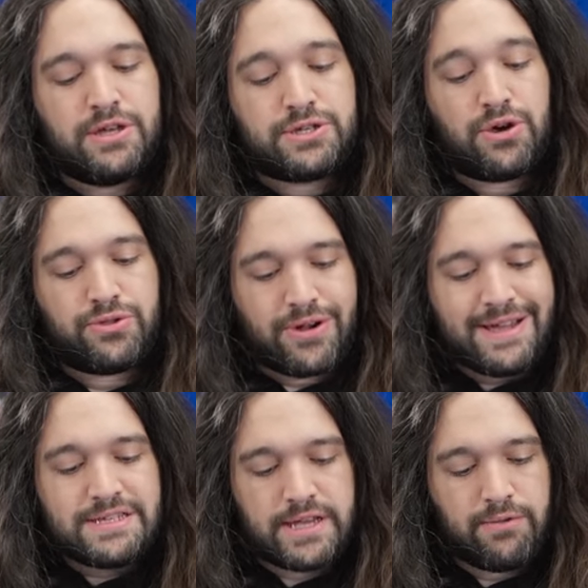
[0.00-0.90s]
So there
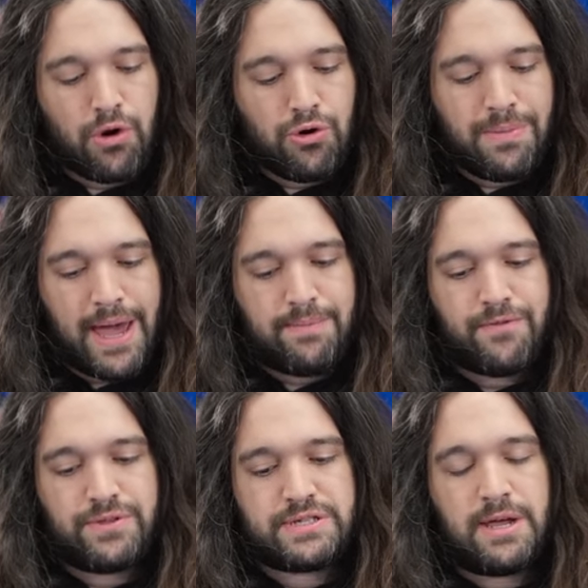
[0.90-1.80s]
is a roadmap
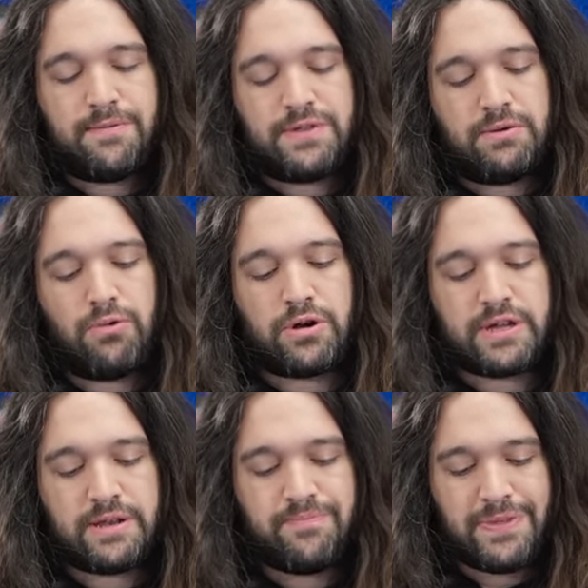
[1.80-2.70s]
for this type of thing
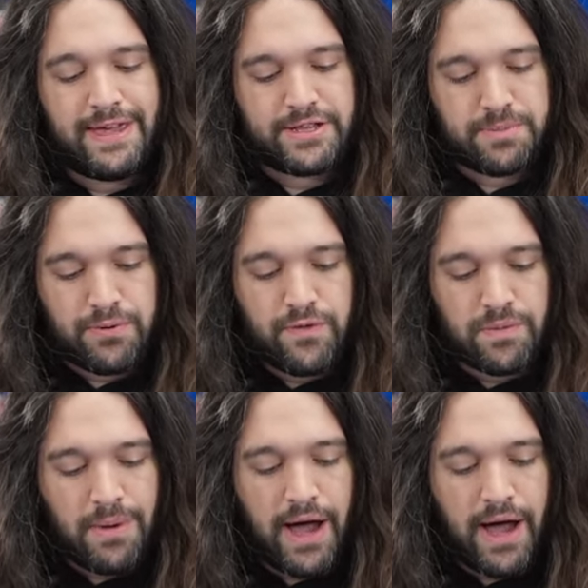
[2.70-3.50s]
working, and it's a proven